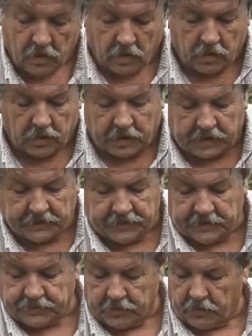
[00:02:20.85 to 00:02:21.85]
we're going to get
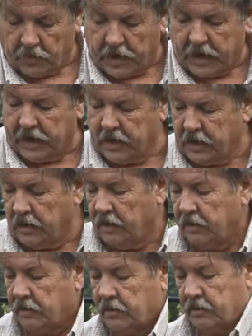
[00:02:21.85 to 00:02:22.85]
this one ready here.
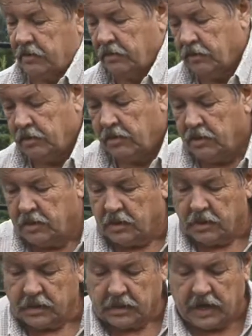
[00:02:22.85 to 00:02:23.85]

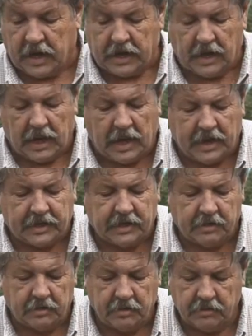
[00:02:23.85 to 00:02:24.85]
Kind of like
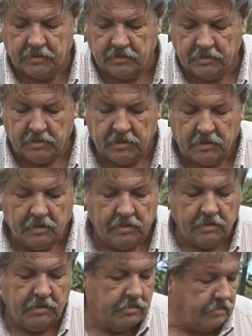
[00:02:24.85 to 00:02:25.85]
you're
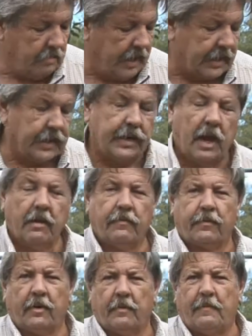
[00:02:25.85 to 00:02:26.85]
making dough
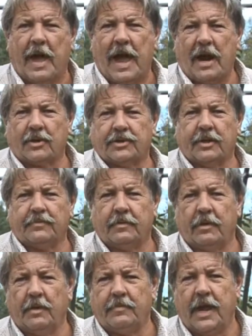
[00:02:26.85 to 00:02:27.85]
for a pie or something.
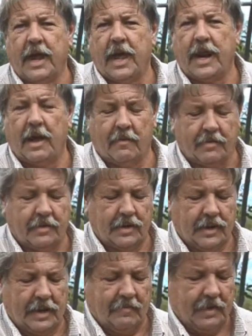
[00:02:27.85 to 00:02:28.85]
Rub your hand over
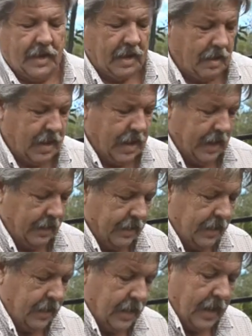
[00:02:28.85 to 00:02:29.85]
it, level it all out.
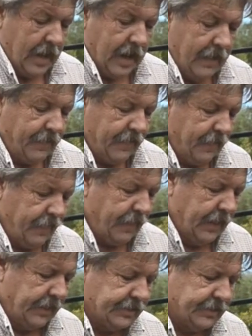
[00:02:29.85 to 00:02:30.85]
And
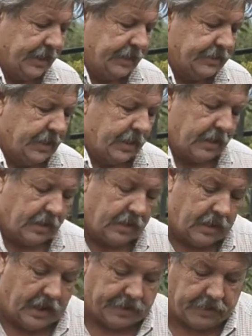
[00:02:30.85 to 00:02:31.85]
these seeds
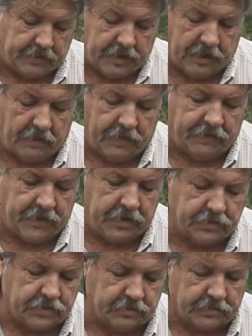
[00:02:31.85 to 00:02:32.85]
here, I do know we've
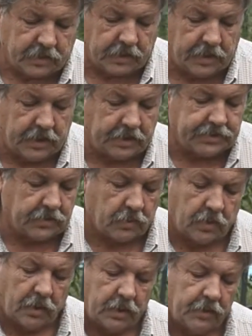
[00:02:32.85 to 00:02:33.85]
used them, they're good, so
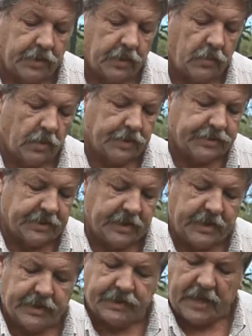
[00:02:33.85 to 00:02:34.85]
we're only going to do one
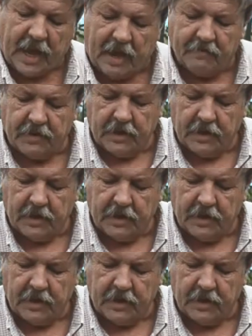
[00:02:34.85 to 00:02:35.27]
seed at a time.